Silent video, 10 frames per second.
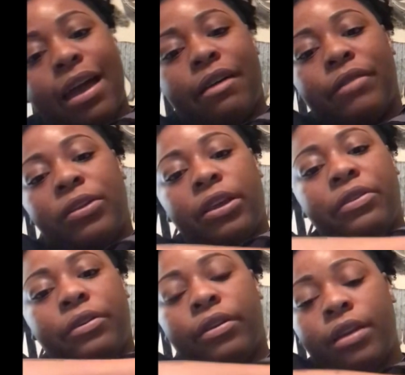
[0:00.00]
have
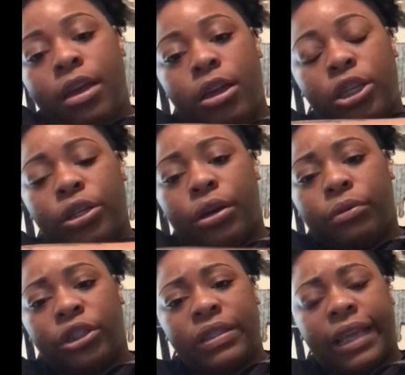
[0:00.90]
another,
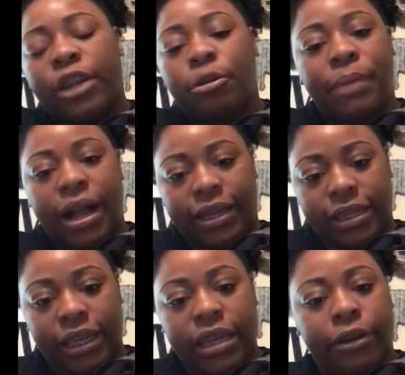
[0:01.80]
just inner
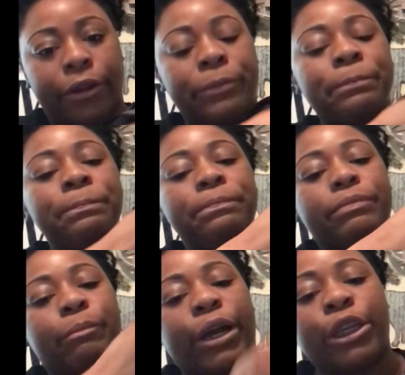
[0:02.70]
pocket here.
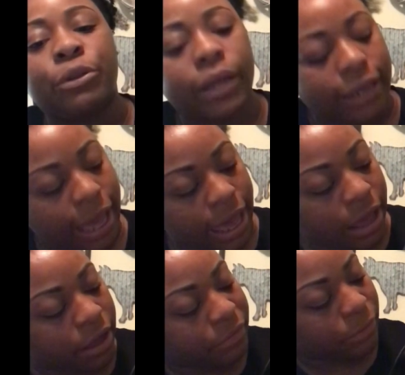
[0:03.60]
But you can
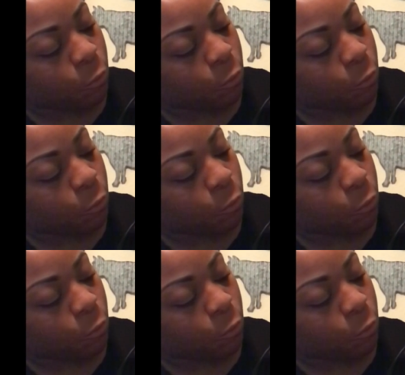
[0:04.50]
have